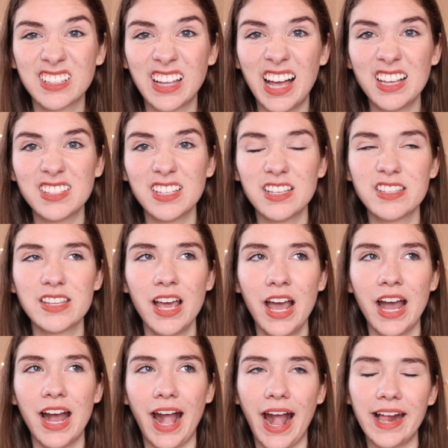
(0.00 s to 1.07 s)
glasses
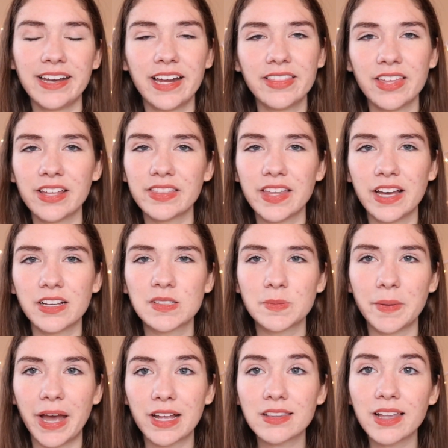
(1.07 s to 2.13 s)
and I think they
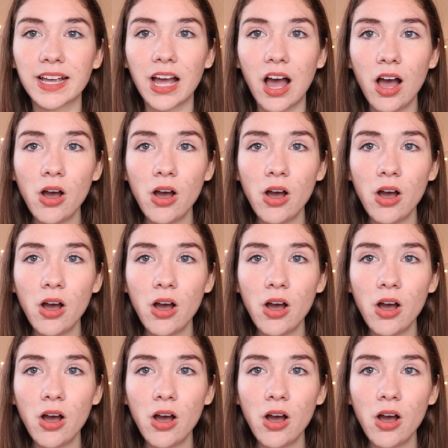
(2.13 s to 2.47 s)
expect like,